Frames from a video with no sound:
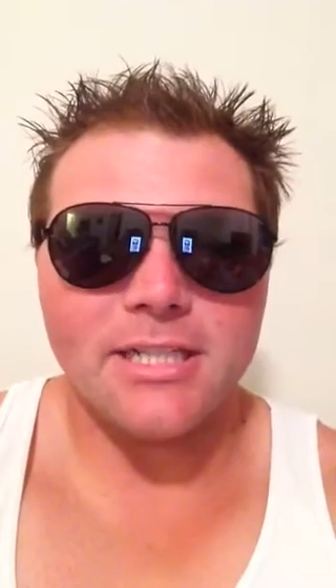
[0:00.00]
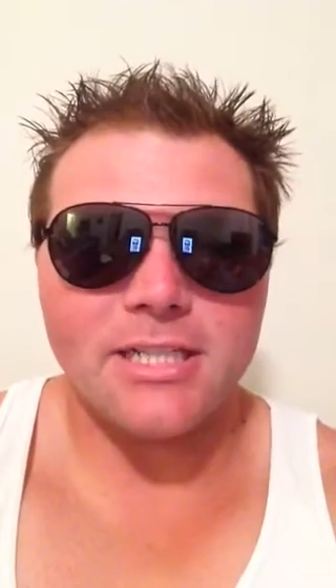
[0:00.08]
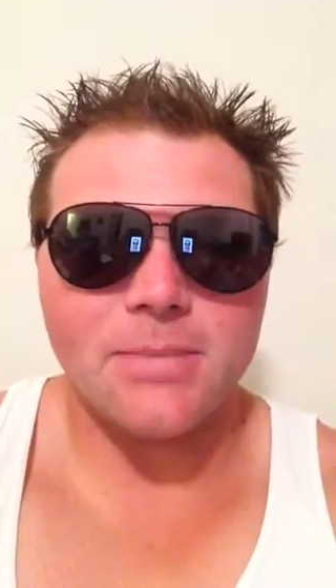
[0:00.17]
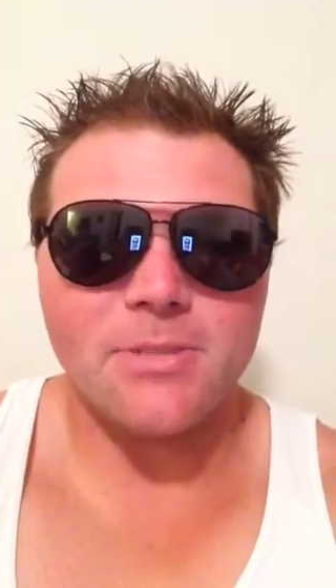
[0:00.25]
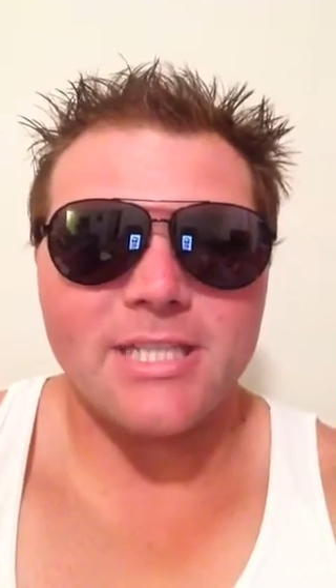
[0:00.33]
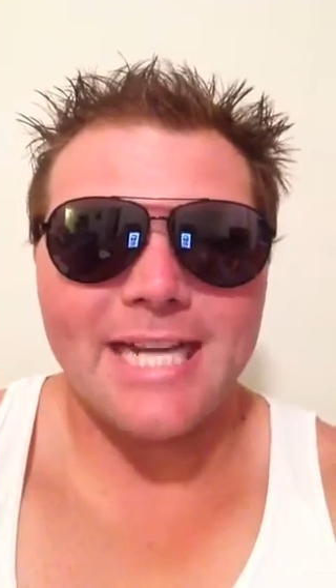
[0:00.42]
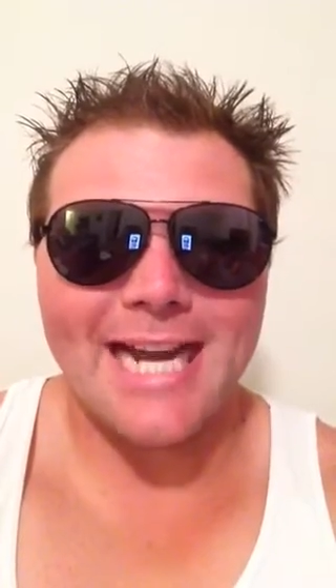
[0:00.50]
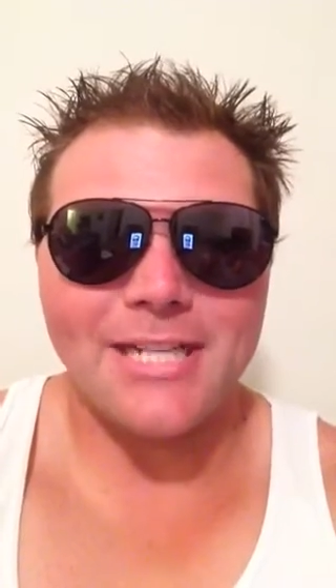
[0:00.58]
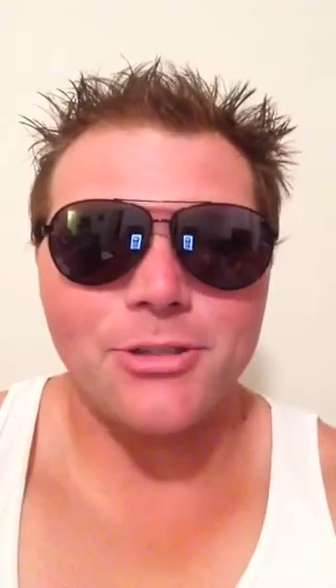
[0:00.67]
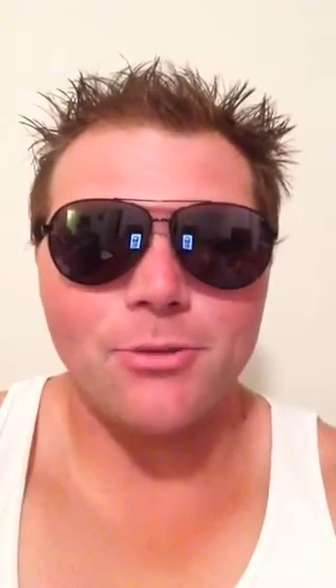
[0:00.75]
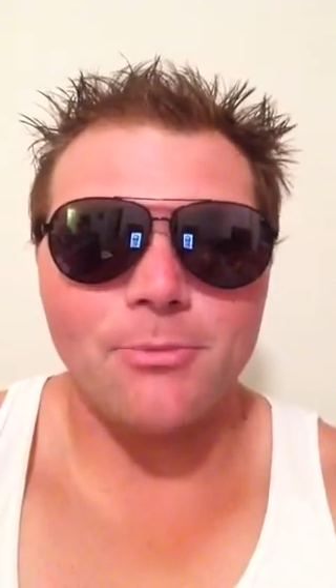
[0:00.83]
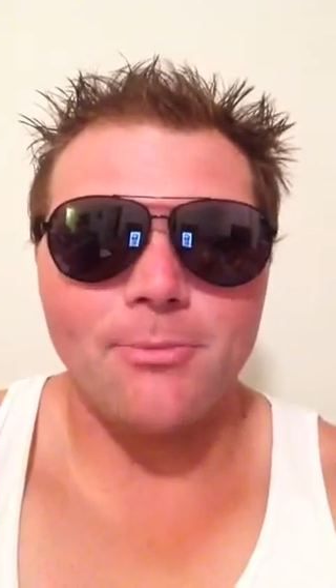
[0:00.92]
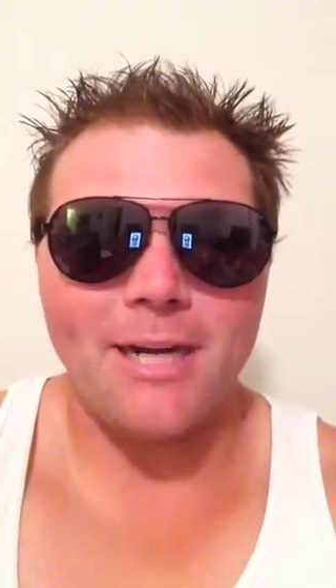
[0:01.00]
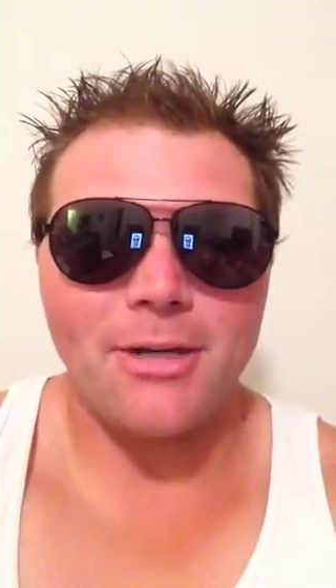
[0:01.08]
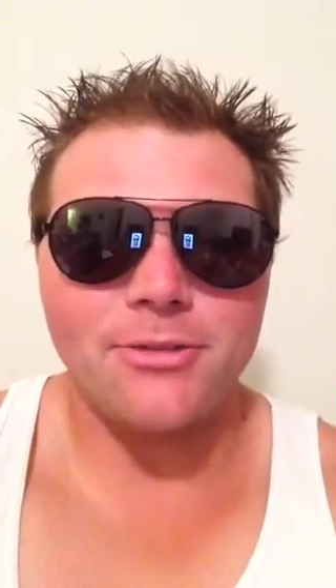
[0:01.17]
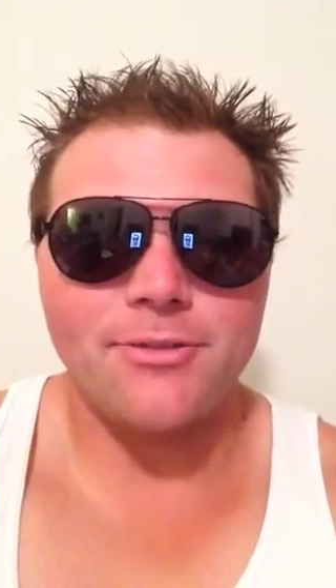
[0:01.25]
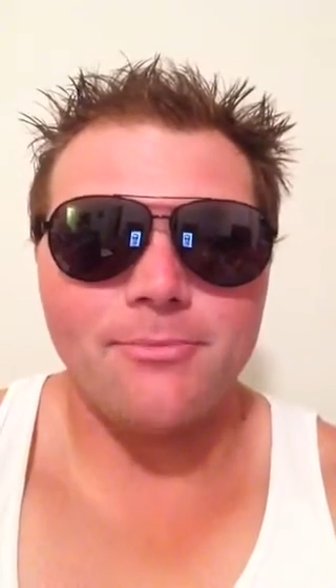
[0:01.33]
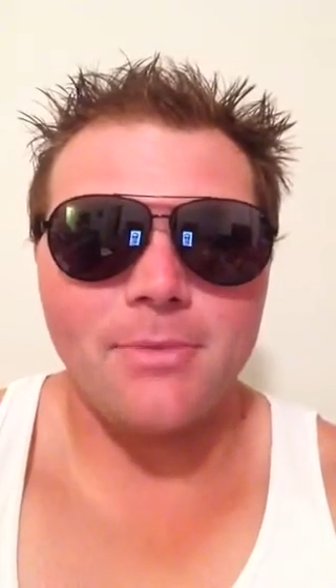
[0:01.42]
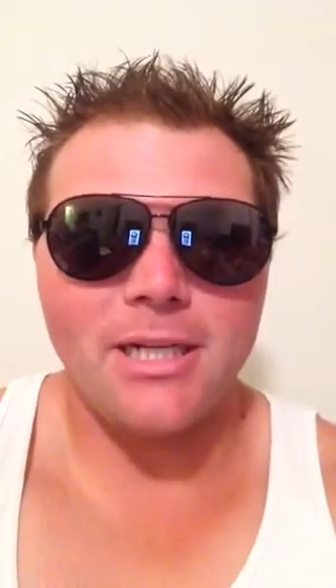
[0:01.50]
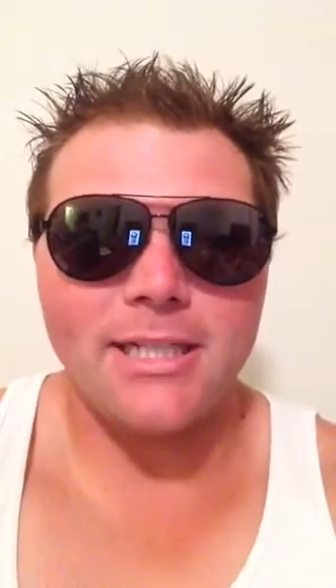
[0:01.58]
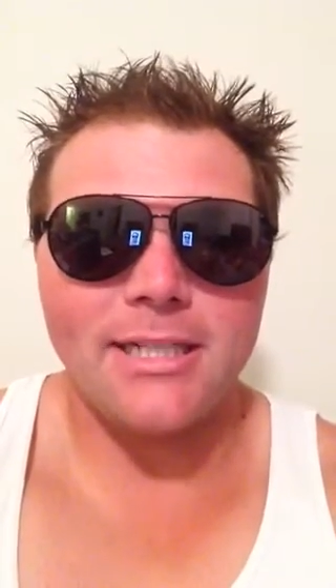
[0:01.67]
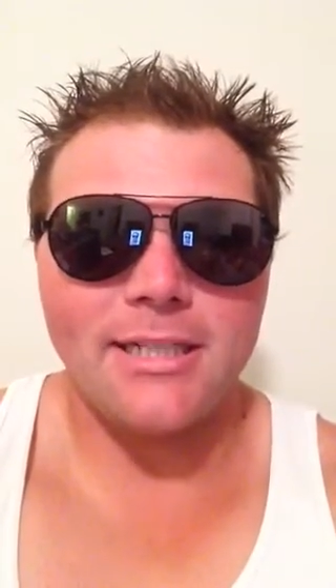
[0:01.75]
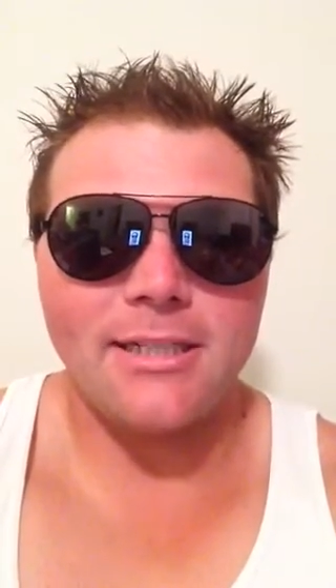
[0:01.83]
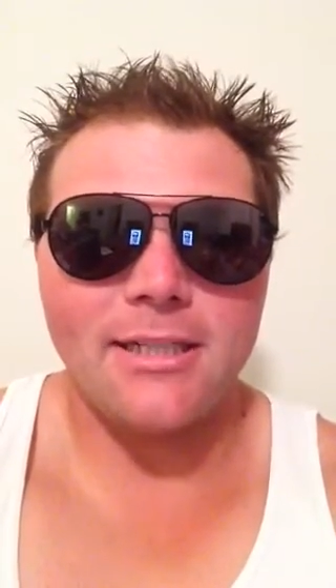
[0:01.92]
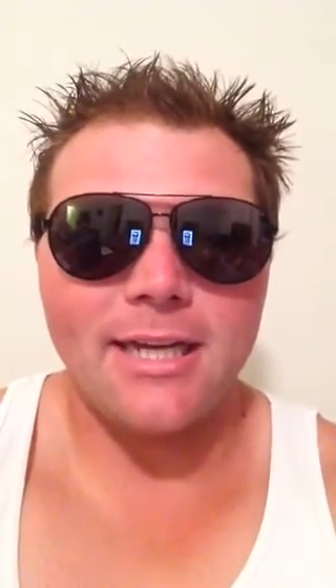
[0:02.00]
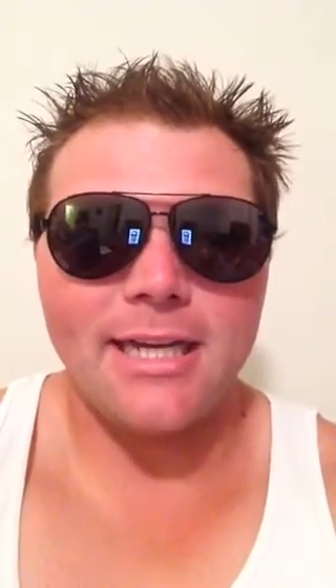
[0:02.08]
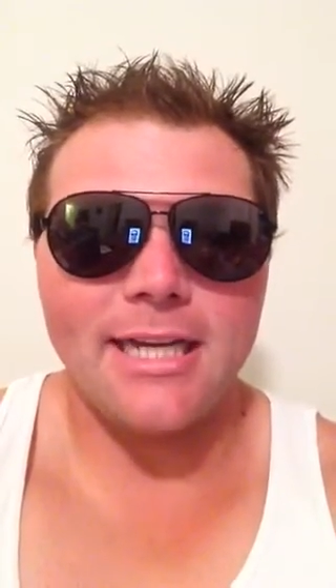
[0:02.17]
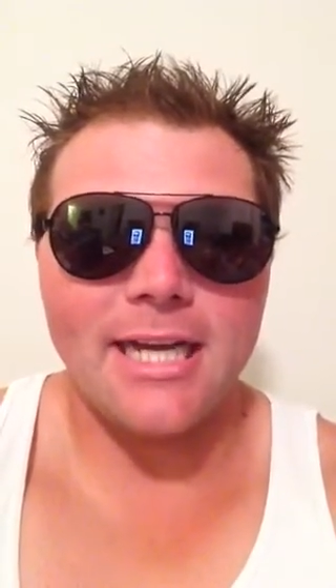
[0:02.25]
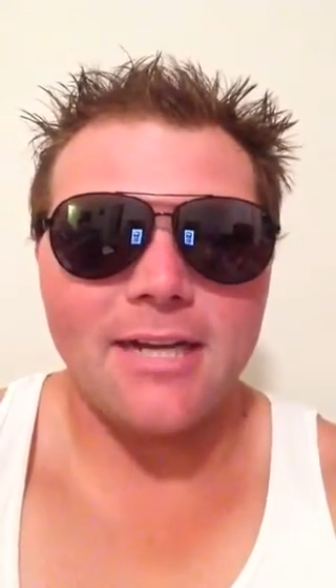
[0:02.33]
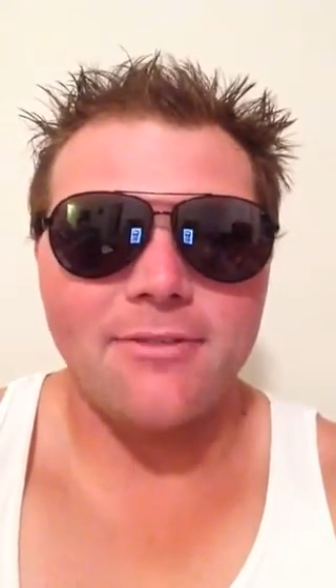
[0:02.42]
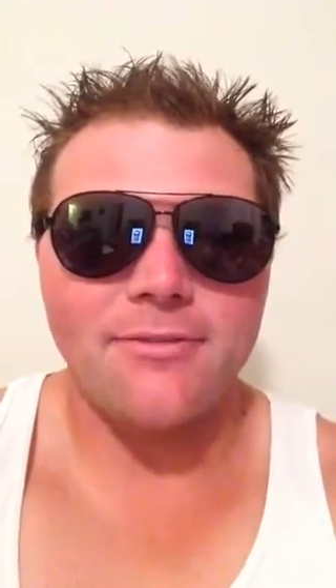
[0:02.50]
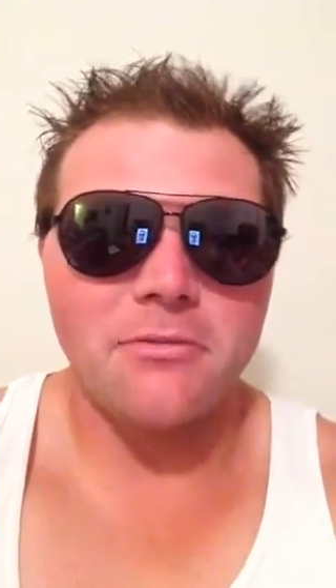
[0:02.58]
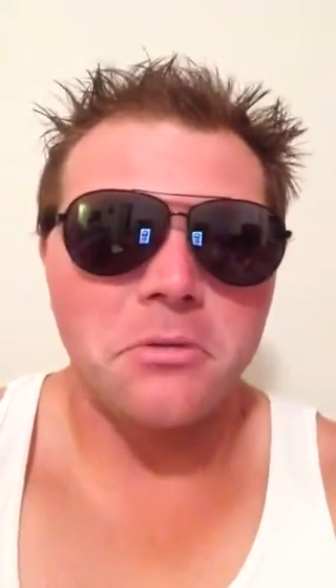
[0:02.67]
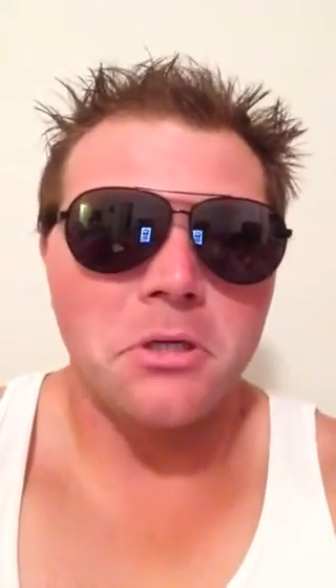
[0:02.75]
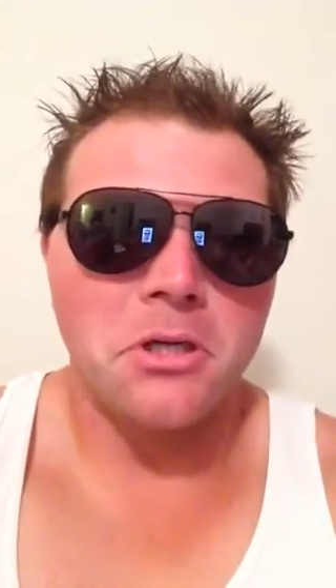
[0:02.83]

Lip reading: a substantial amount of money and have